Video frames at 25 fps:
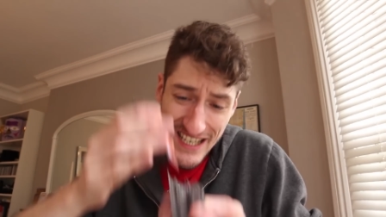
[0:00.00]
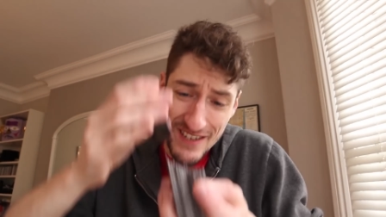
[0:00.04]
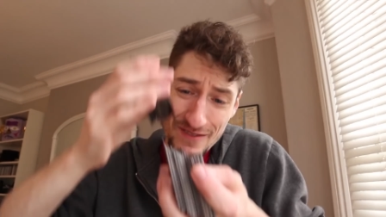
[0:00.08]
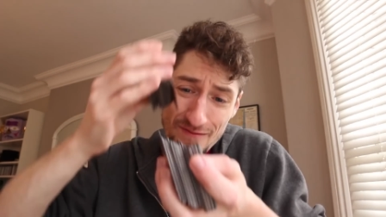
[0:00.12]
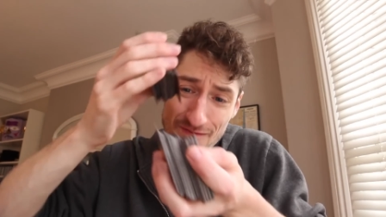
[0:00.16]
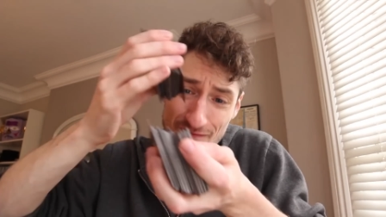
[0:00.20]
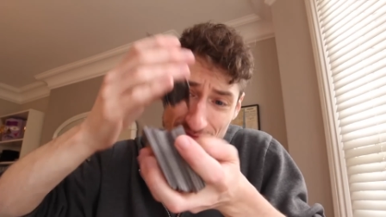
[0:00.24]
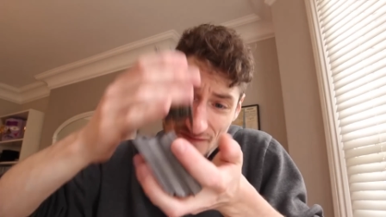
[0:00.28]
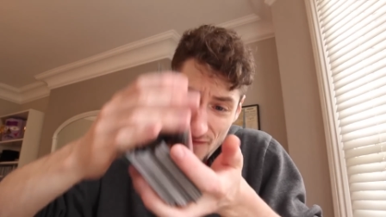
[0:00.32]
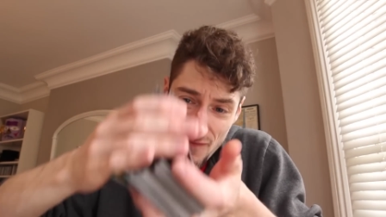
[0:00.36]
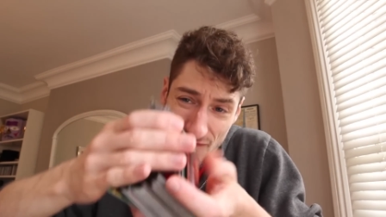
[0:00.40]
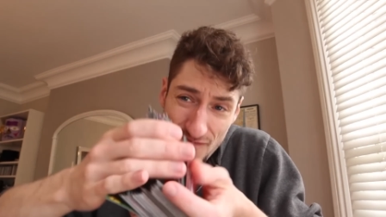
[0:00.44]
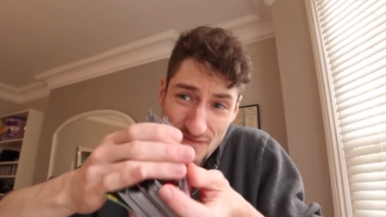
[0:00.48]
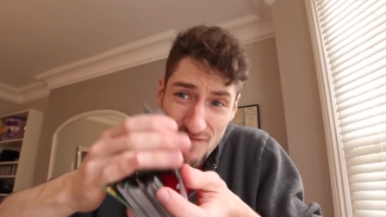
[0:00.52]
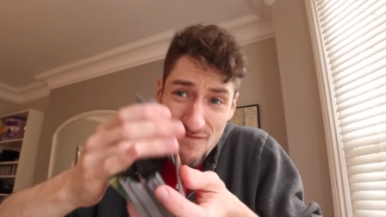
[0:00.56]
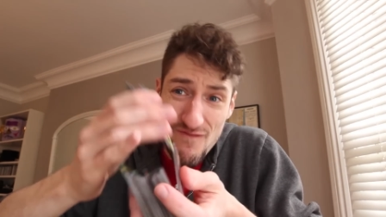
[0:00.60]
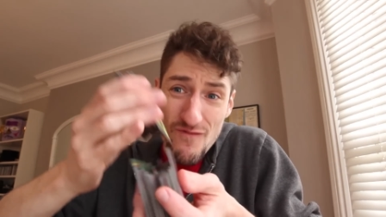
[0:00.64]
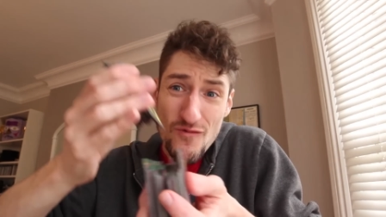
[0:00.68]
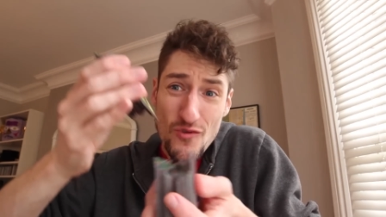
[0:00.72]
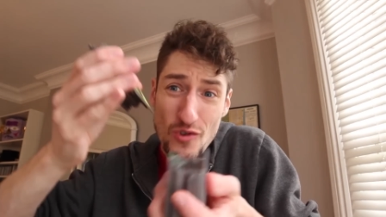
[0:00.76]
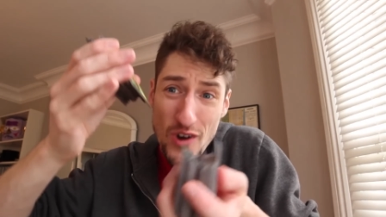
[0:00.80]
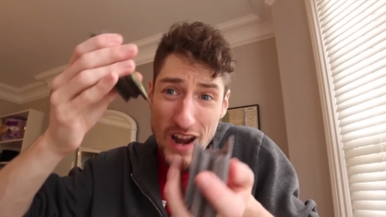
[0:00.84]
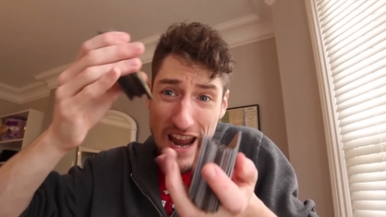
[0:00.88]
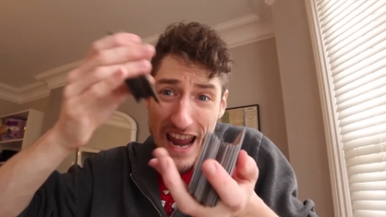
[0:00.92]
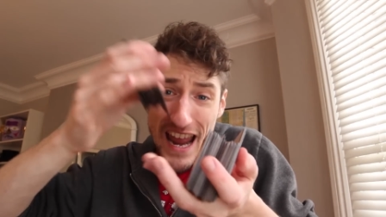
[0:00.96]
is a
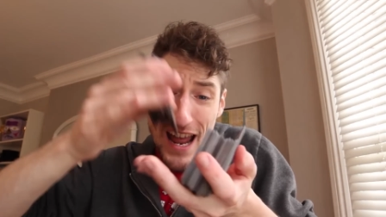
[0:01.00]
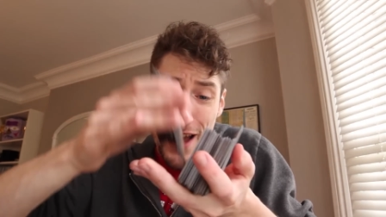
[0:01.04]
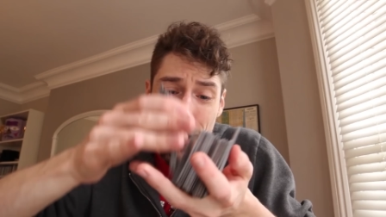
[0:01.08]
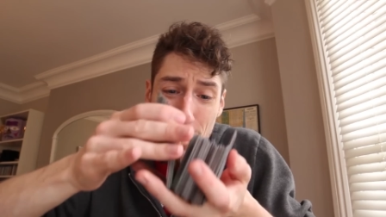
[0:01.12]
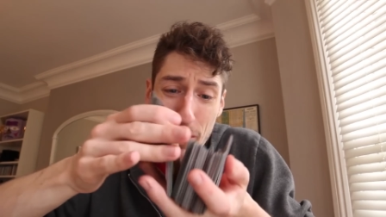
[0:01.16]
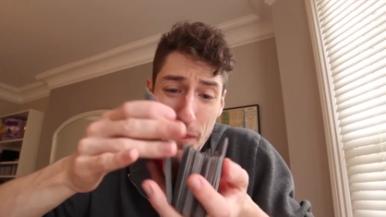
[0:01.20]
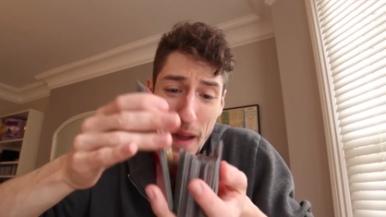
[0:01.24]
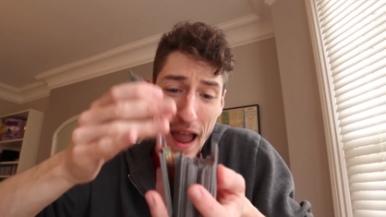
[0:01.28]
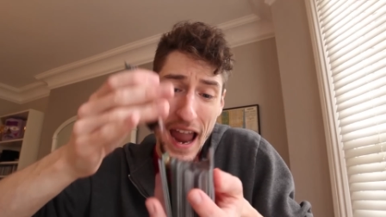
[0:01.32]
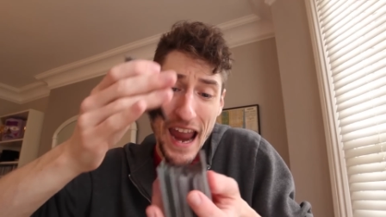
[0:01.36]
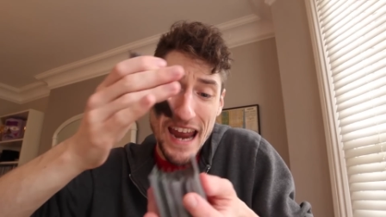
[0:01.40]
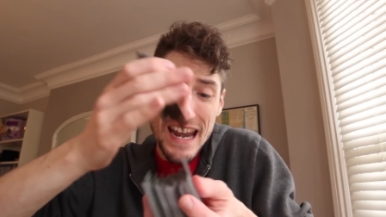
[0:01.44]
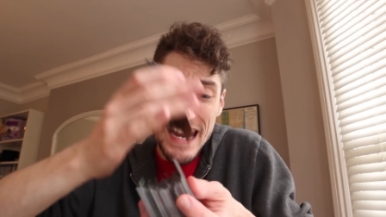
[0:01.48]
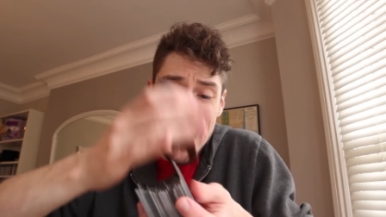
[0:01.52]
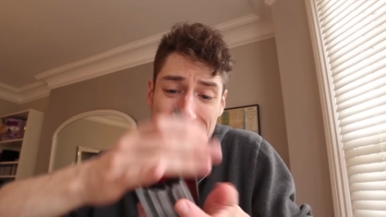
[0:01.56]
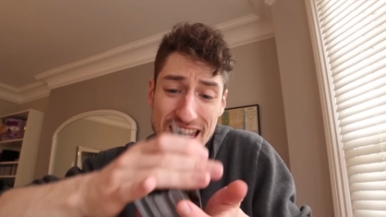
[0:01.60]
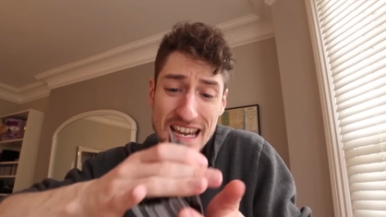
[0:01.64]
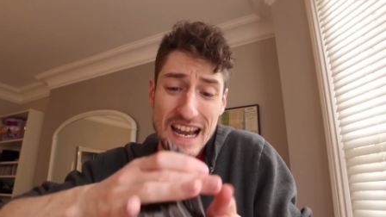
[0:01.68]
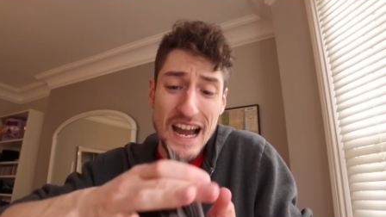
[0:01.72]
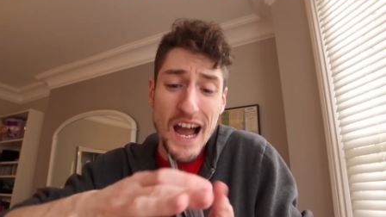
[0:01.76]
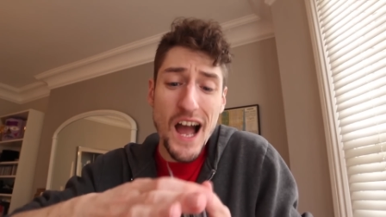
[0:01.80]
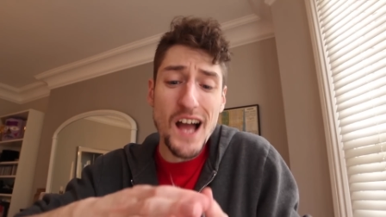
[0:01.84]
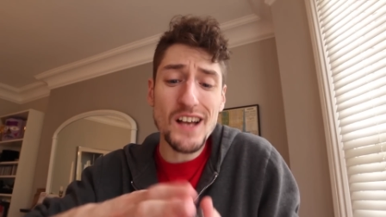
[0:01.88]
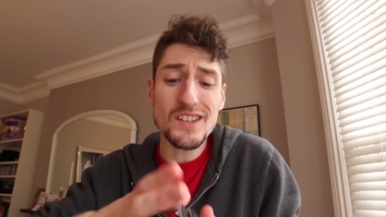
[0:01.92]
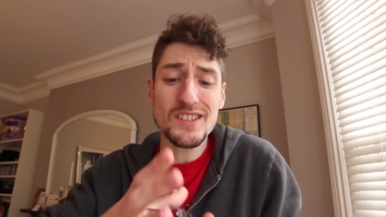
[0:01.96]
real pain in
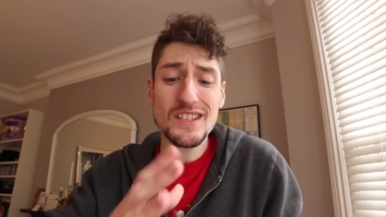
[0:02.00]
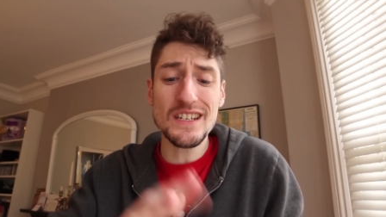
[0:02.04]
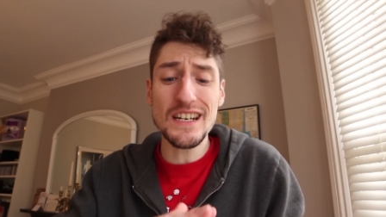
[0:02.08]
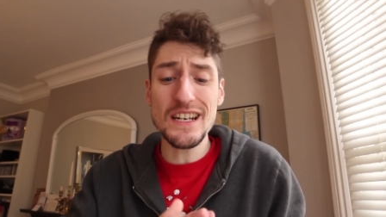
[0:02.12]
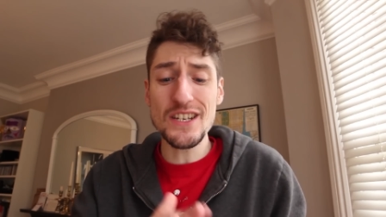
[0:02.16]
the ass